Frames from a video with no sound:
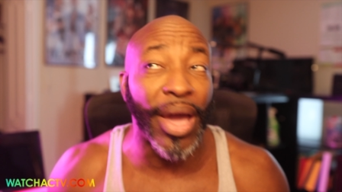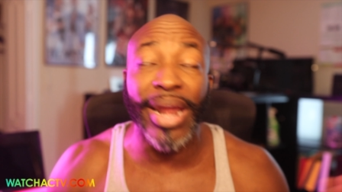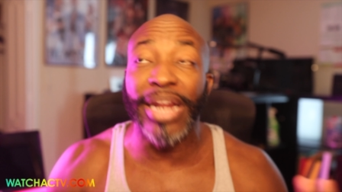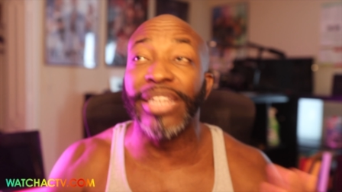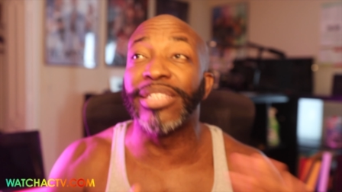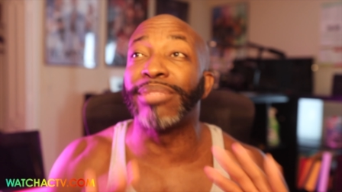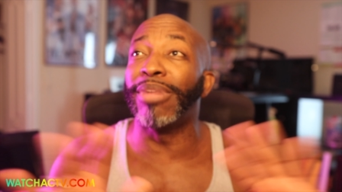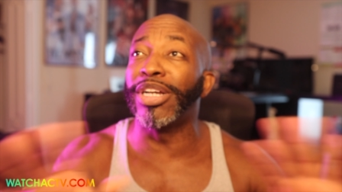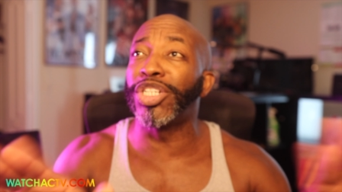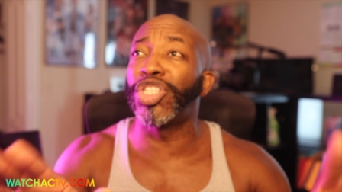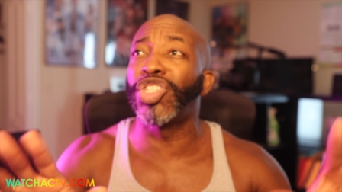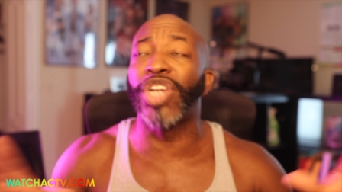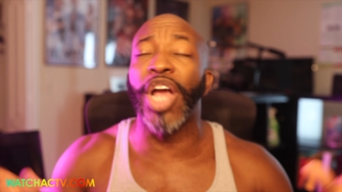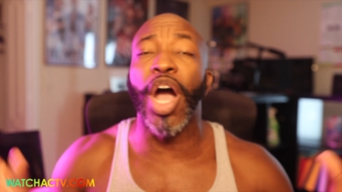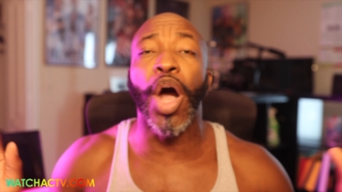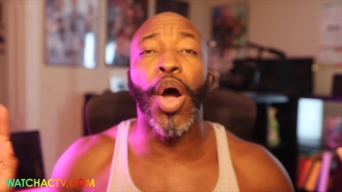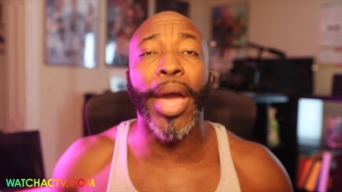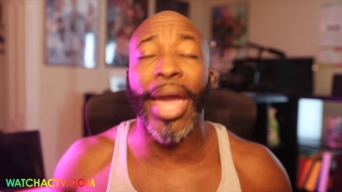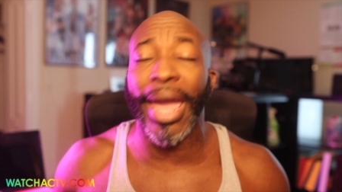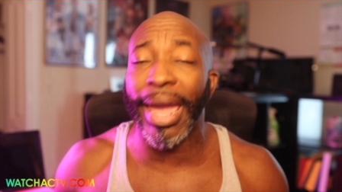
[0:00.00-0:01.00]
And as much as
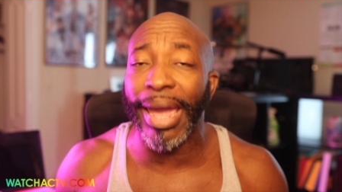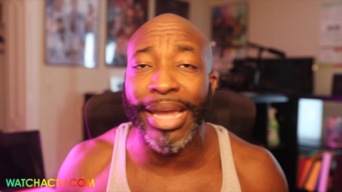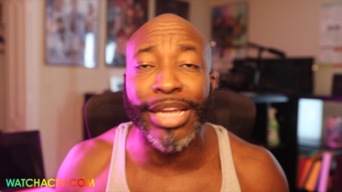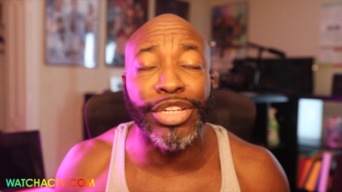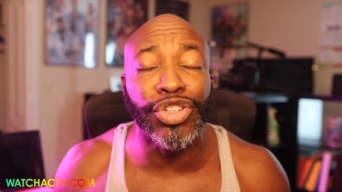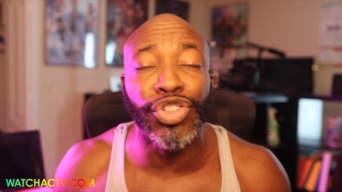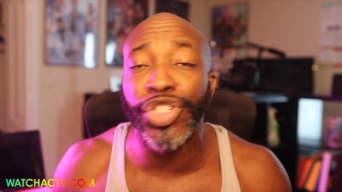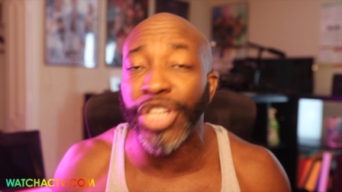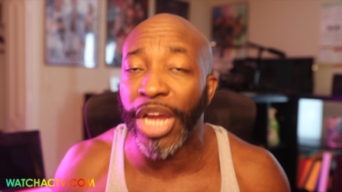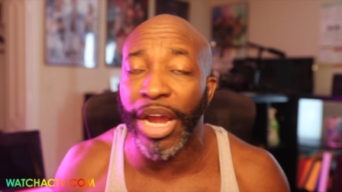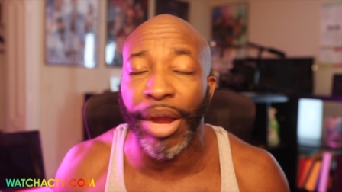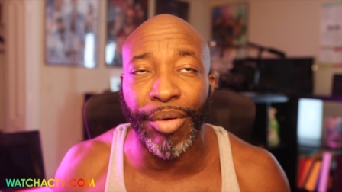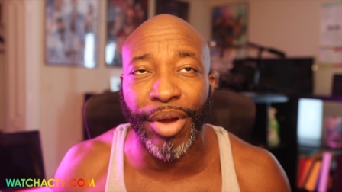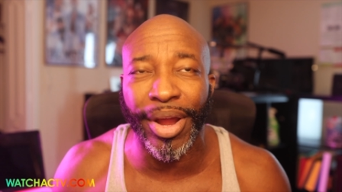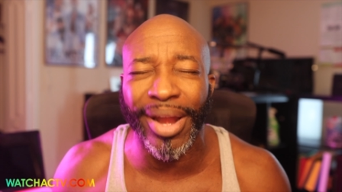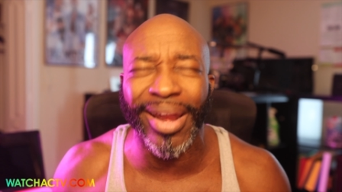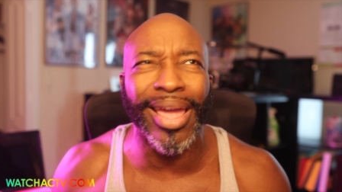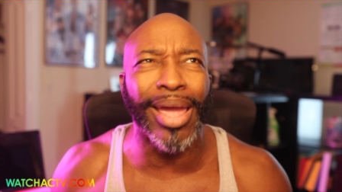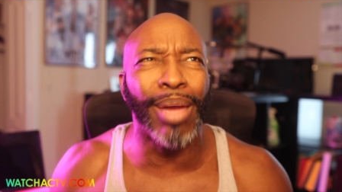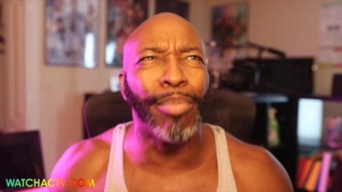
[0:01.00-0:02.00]
y'all hate
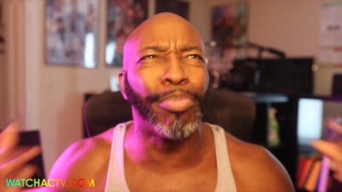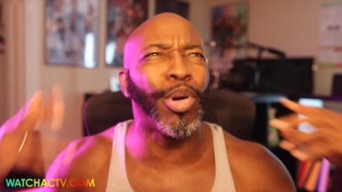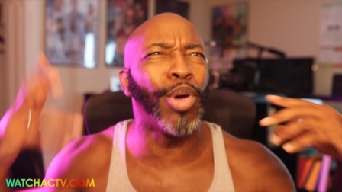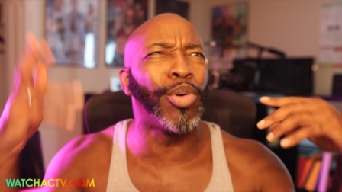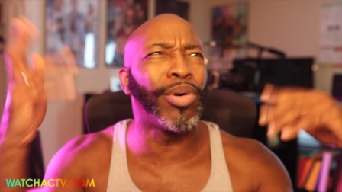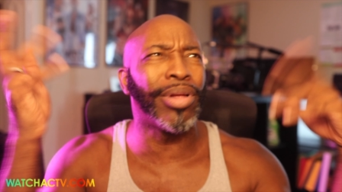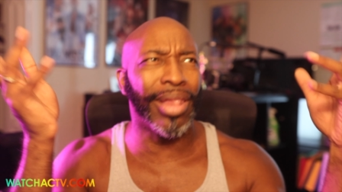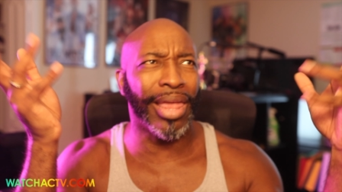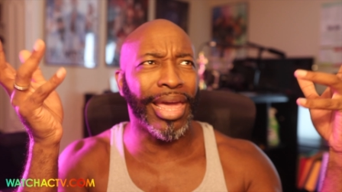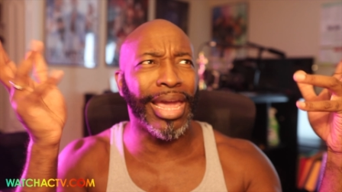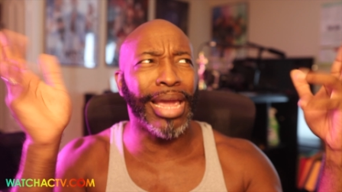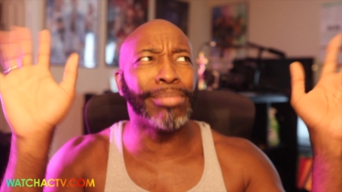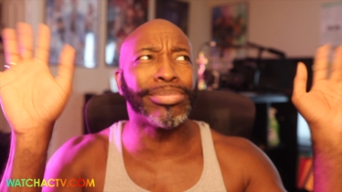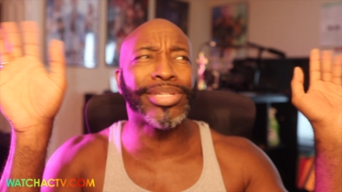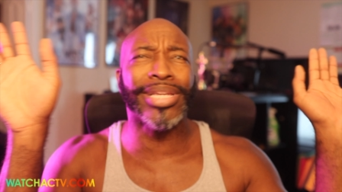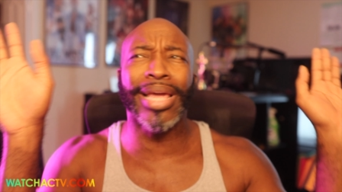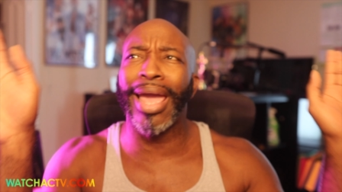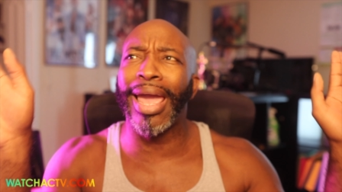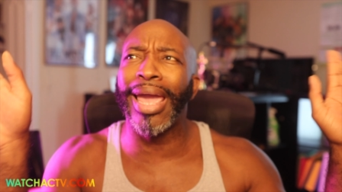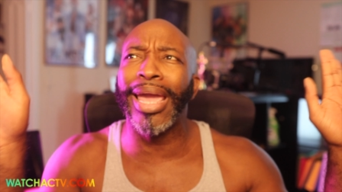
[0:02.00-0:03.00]
Jared and proclaim
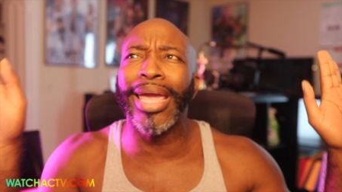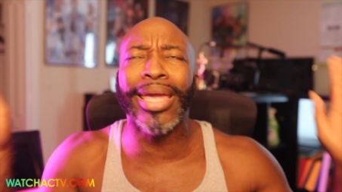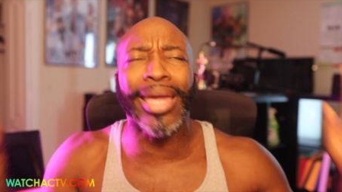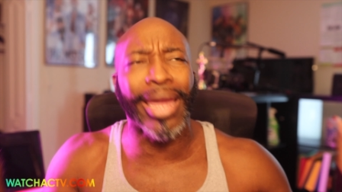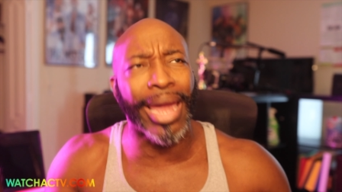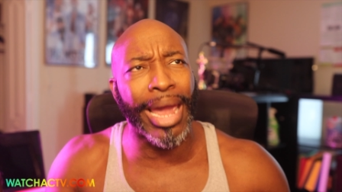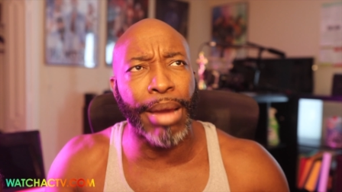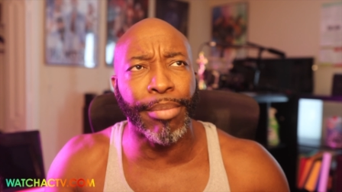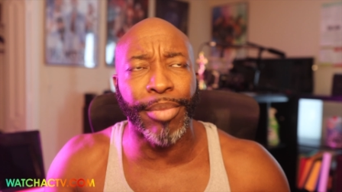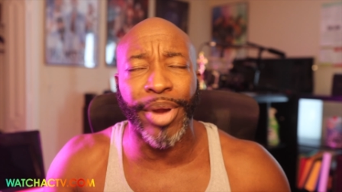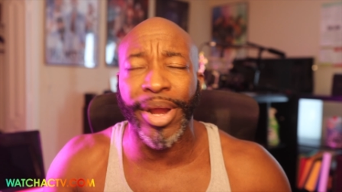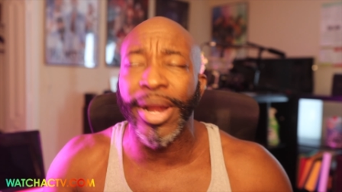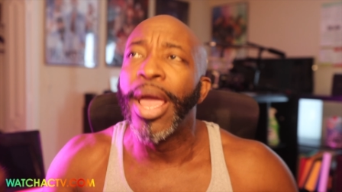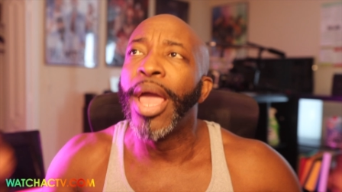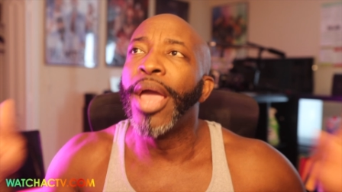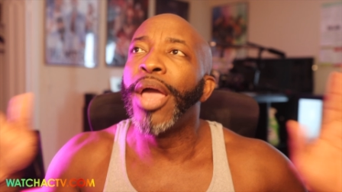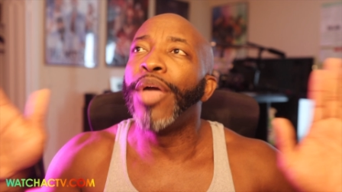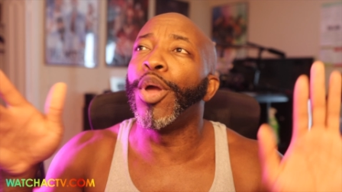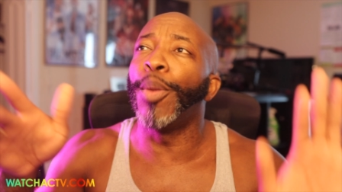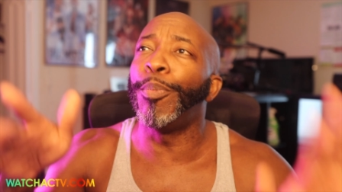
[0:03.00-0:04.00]
to hate Cameron,
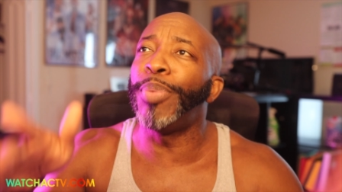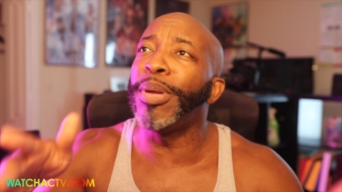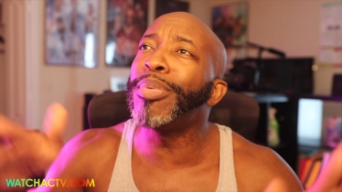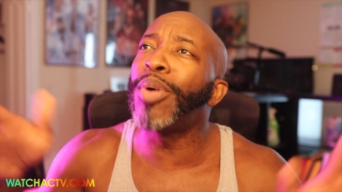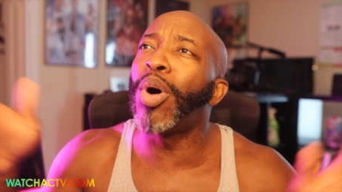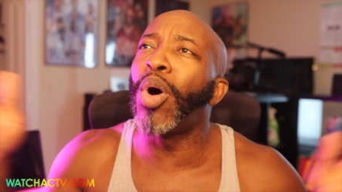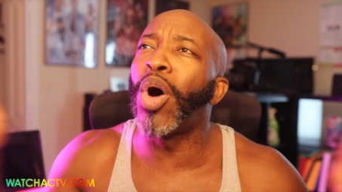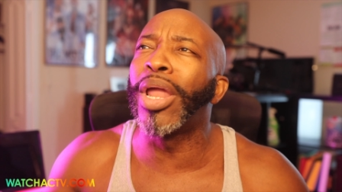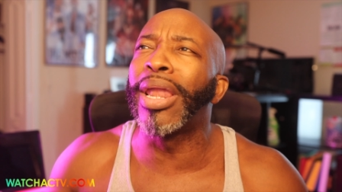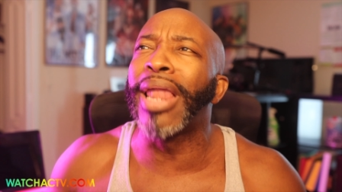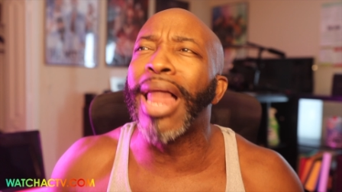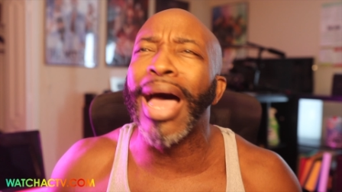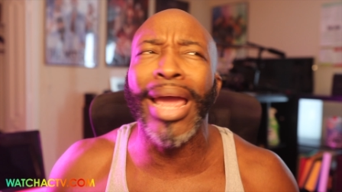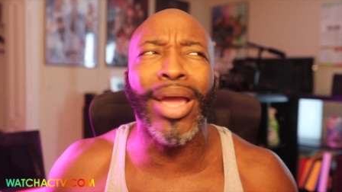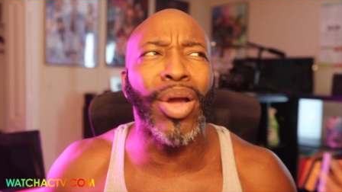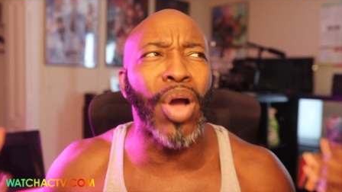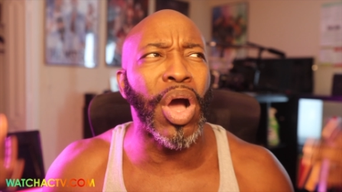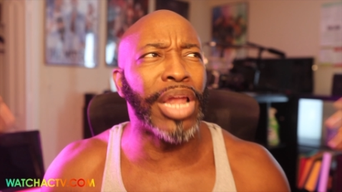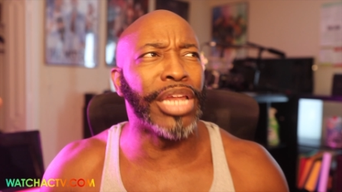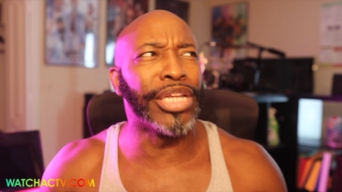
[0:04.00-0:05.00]
there are people
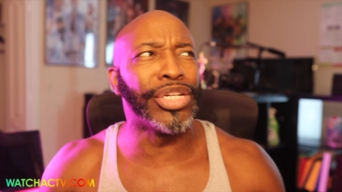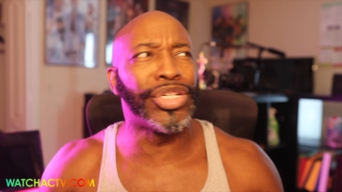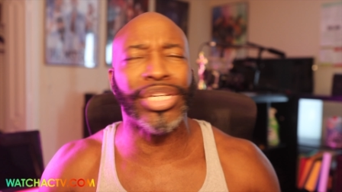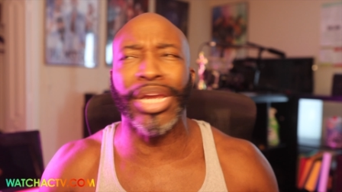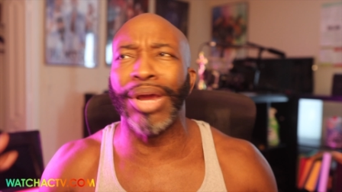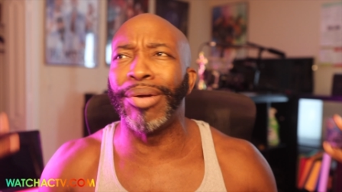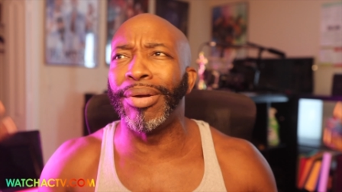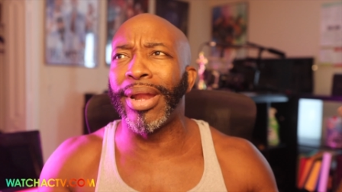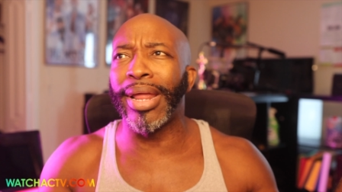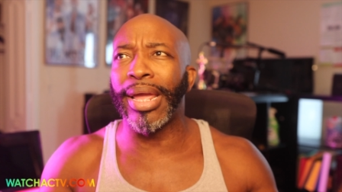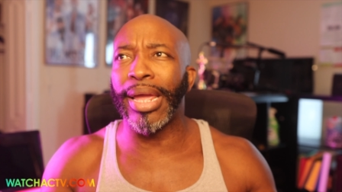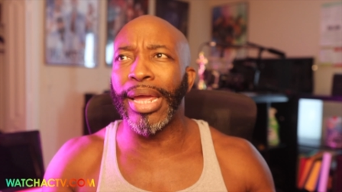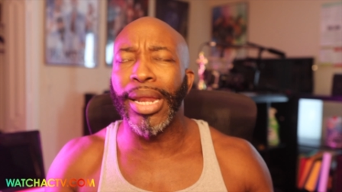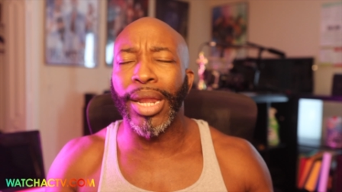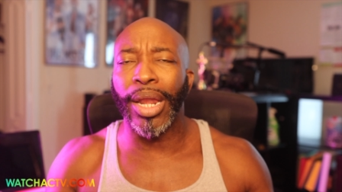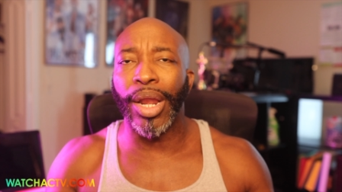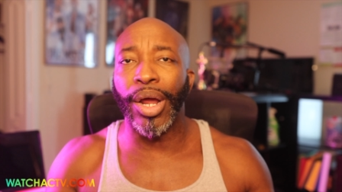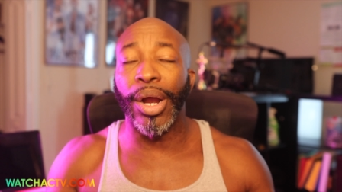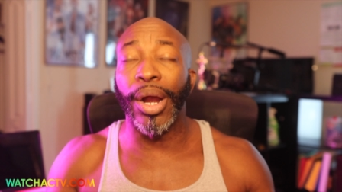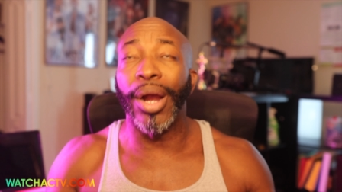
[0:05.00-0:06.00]
online calling Jared
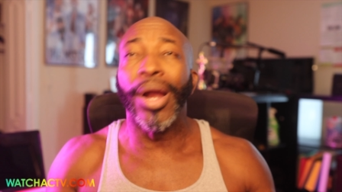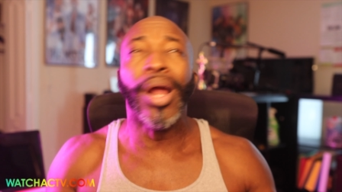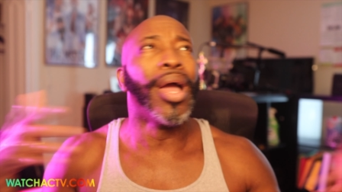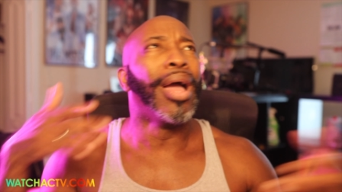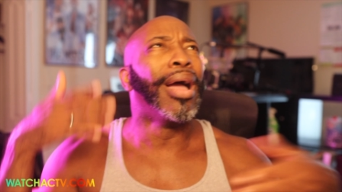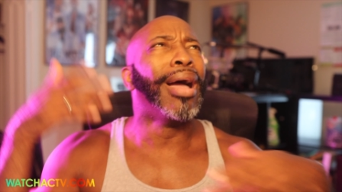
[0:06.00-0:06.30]
Hitler.